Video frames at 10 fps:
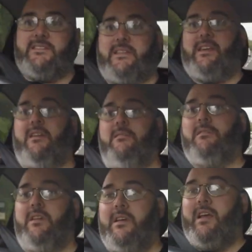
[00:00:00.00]
ECU,
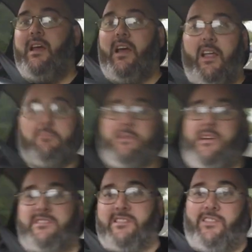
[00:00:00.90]
and
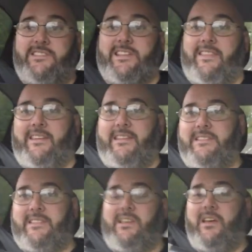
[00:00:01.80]
because it's on a standard
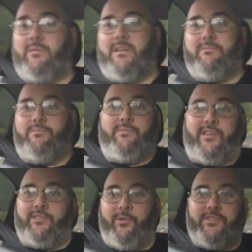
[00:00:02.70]
ECU, it
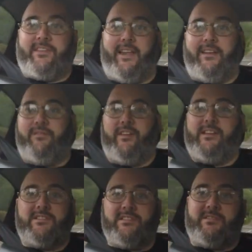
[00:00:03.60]
does all the standard
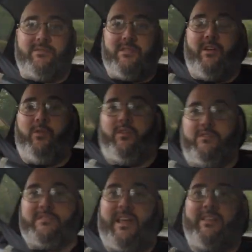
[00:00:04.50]
features, all
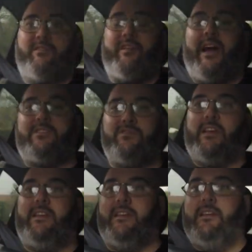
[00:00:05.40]
the standard
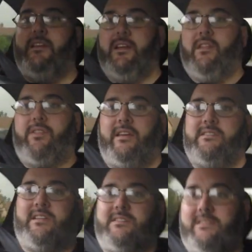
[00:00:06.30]
factory
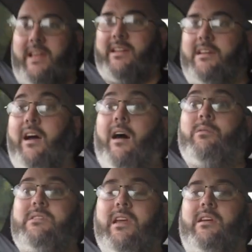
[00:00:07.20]
things that a standard
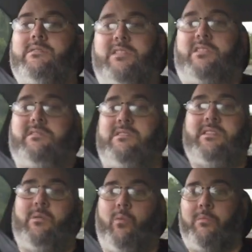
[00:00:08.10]
car would do. So
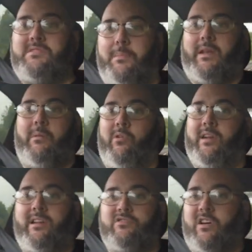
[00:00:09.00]
it warms up in the
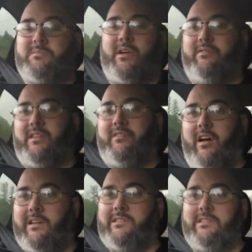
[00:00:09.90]
morning, it drives perfectly
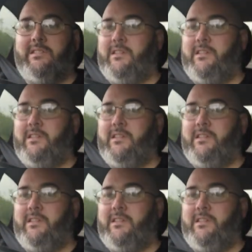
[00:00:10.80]
fine,